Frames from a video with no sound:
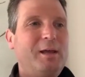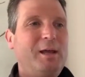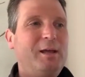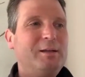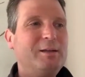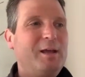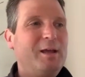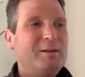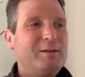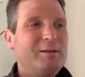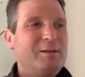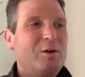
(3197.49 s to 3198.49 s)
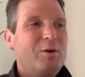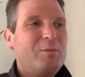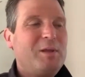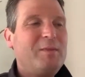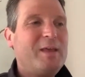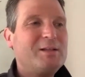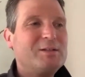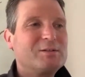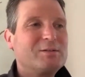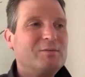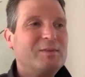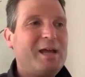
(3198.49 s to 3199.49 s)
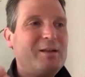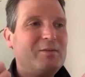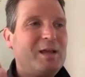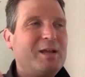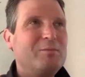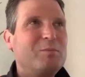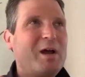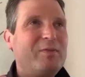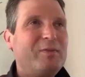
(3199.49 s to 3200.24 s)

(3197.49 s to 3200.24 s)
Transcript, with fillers: And you know what I mean? That I